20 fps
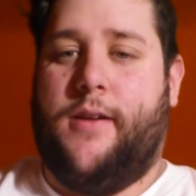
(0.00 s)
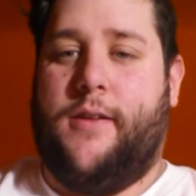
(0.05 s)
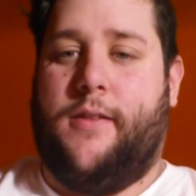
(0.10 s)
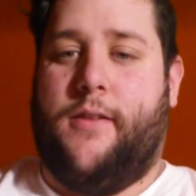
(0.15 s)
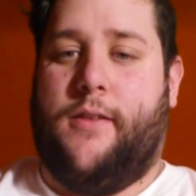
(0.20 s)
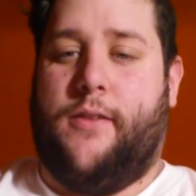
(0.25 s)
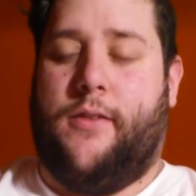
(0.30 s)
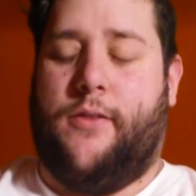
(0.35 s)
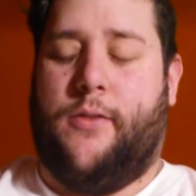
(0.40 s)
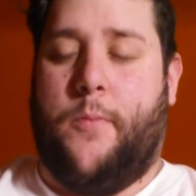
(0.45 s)

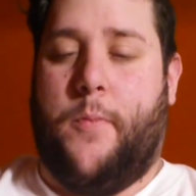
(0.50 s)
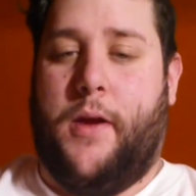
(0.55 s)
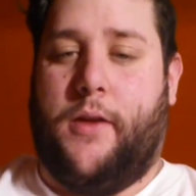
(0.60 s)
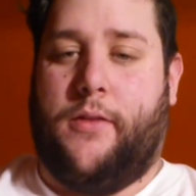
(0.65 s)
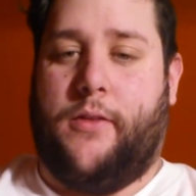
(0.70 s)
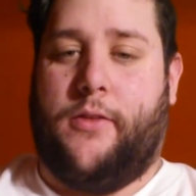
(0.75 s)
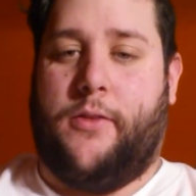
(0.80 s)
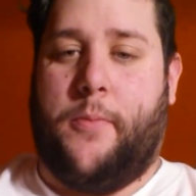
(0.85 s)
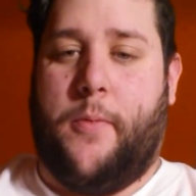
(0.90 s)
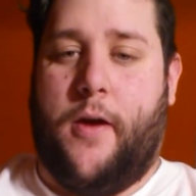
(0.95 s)
This is
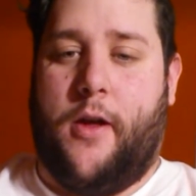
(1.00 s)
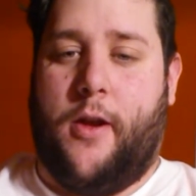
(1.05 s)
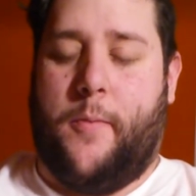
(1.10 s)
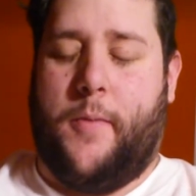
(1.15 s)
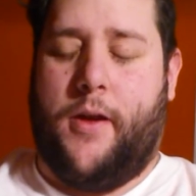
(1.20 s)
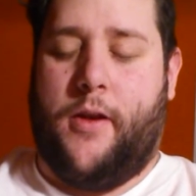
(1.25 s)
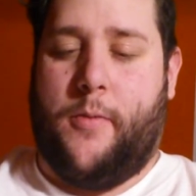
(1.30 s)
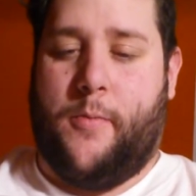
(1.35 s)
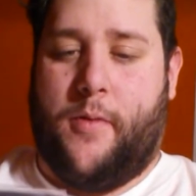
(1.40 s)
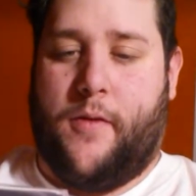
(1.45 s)
Amazing
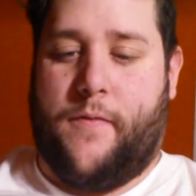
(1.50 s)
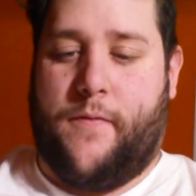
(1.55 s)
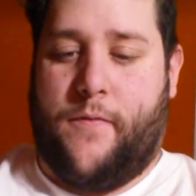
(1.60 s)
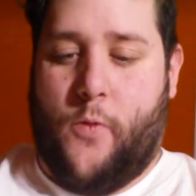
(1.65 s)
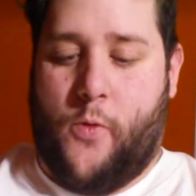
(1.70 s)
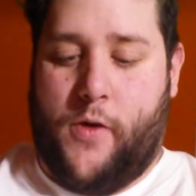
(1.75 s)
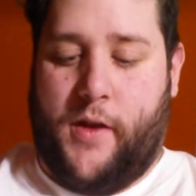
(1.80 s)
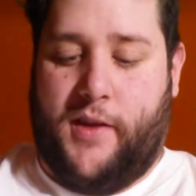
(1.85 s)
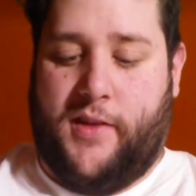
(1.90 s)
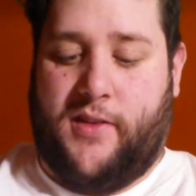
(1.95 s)
Spider-Man
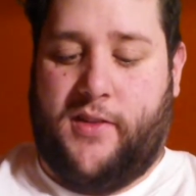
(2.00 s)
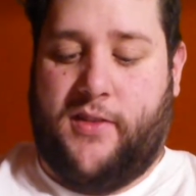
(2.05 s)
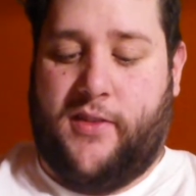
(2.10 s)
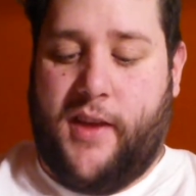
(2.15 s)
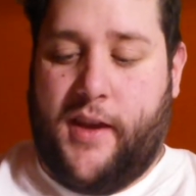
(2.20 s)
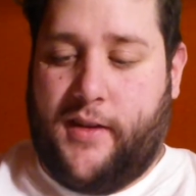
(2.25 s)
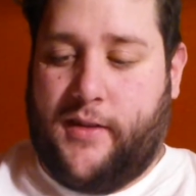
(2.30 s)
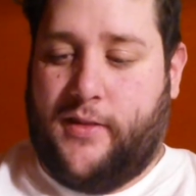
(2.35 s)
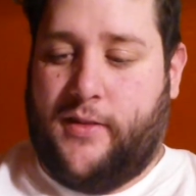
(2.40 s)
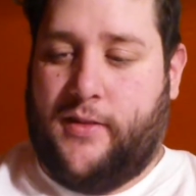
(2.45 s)

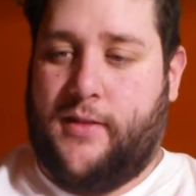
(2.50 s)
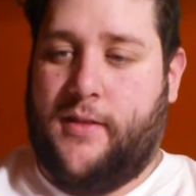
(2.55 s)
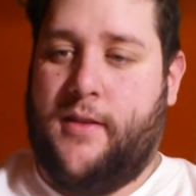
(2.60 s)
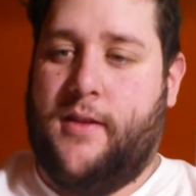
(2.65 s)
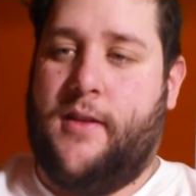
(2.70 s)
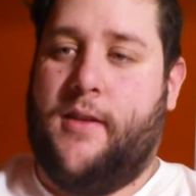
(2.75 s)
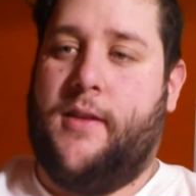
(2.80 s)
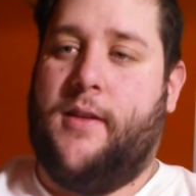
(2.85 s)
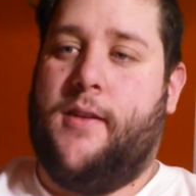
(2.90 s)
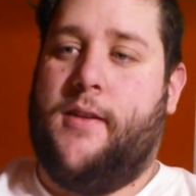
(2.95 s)
#46,
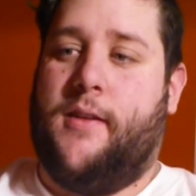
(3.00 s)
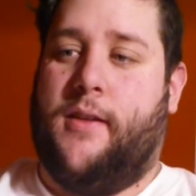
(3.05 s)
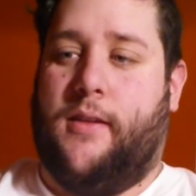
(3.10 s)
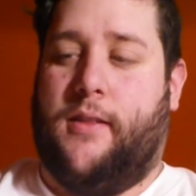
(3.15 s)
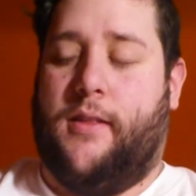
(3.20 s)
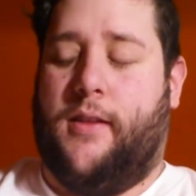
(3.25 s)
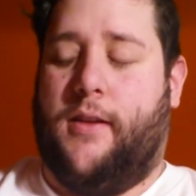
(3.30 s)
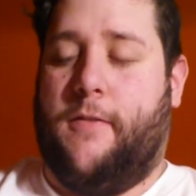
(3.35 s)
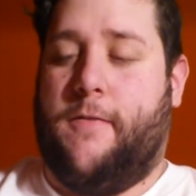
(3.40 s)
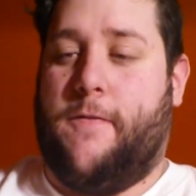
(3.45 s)

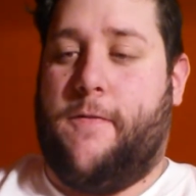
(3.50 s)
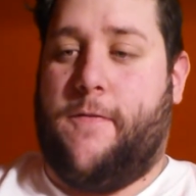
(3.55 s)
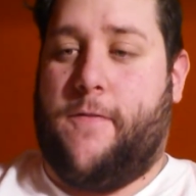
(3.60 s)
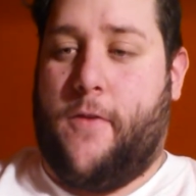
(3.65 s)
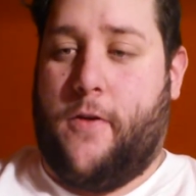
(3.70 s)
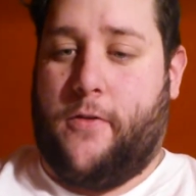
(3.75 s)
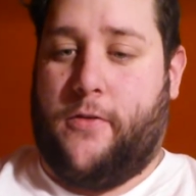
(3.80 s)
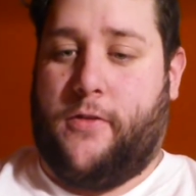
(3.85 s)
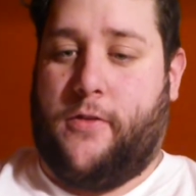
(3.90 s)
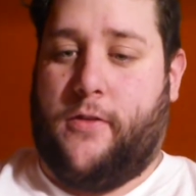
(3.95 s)
the
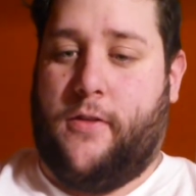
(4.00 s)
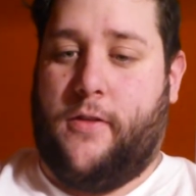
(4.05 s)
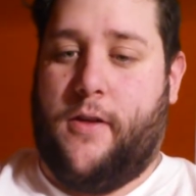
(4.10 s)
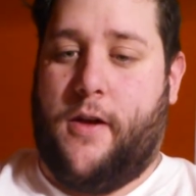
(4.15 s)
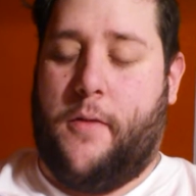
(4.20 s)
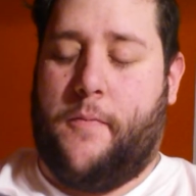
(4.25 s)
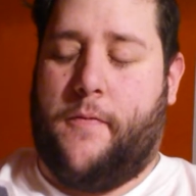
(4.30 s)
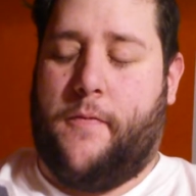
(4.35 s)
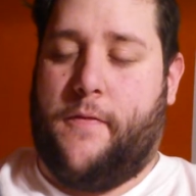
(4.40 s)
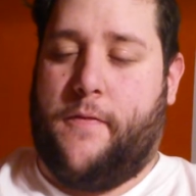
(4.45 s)
first
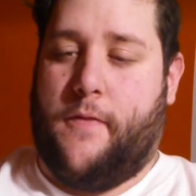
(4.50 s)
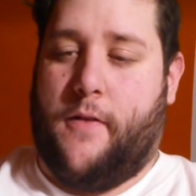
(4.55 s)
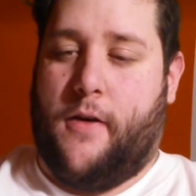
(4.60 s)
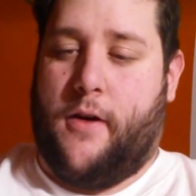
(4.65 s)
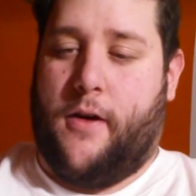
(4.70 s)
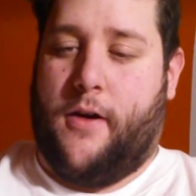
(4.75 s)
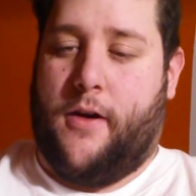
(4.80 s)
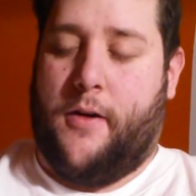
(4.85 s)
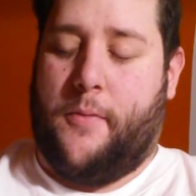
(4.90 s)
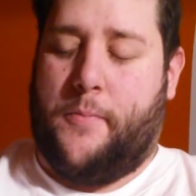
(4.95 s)

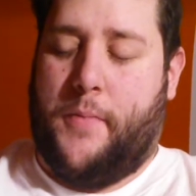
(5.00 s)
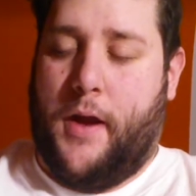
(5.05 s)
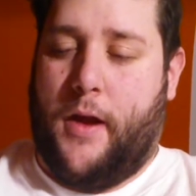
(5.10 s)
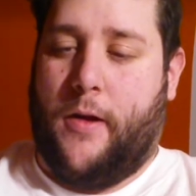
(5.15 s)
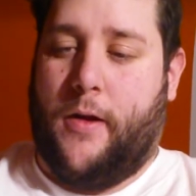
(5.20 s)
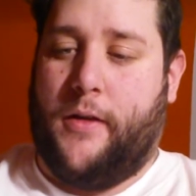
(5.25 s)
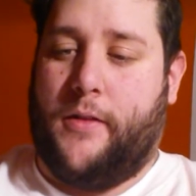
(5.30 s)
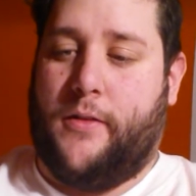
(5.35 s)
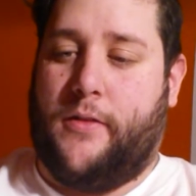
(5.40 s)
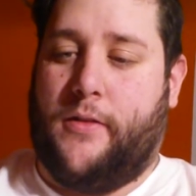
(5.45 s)

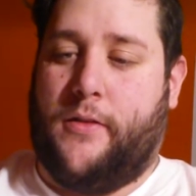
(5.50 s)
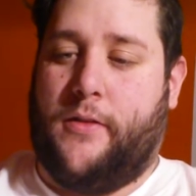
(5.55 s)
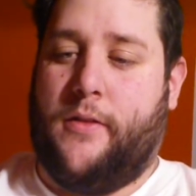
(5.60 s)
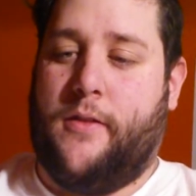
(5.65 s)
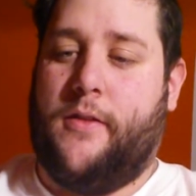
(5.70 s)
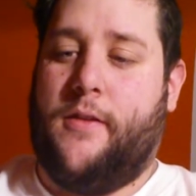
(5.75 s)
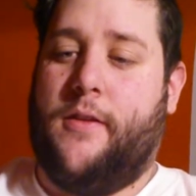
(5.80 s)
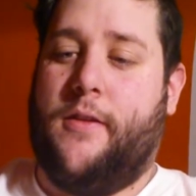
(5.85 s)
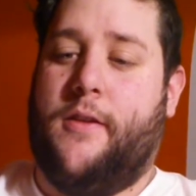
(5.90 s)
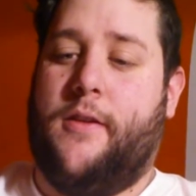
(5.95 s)
appearance
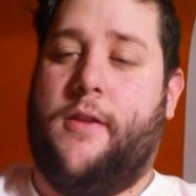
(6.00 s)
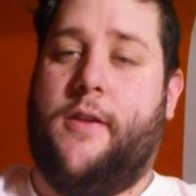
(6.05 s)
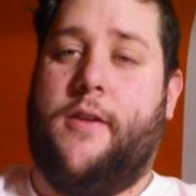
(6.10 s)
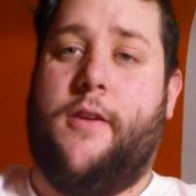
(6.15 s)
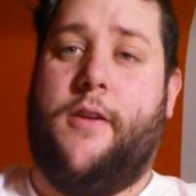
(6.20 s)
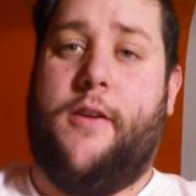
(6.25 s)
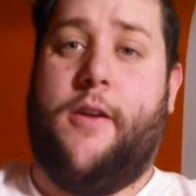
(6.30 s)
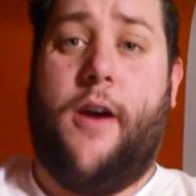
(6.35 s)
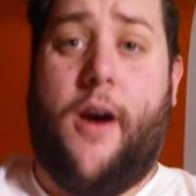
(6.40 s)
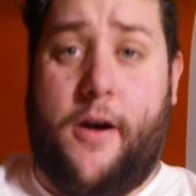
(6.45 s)

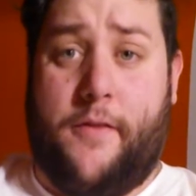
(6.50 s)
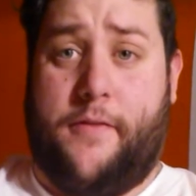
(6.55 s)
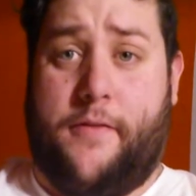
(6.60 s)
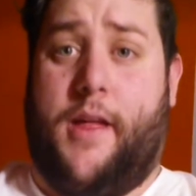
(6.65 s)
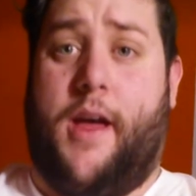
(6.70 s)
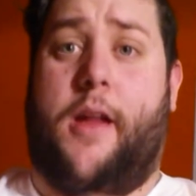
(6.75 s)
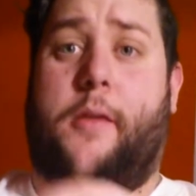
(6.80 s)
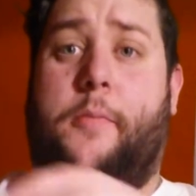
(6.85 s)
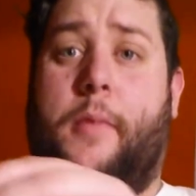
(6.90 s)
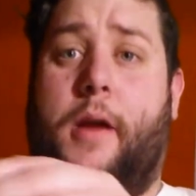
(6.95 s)
of
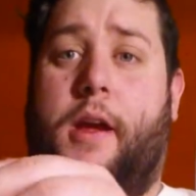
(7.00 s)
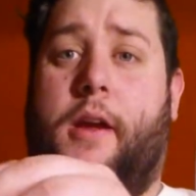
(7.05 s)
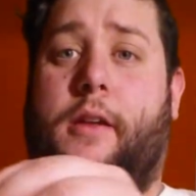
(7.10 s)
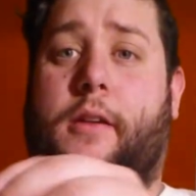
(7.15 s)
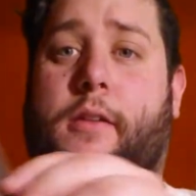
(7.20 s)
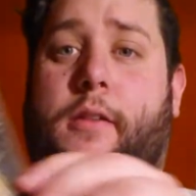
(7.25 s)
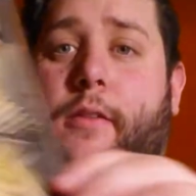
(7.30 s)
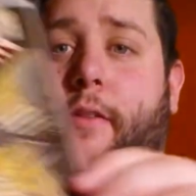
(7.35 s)
that man,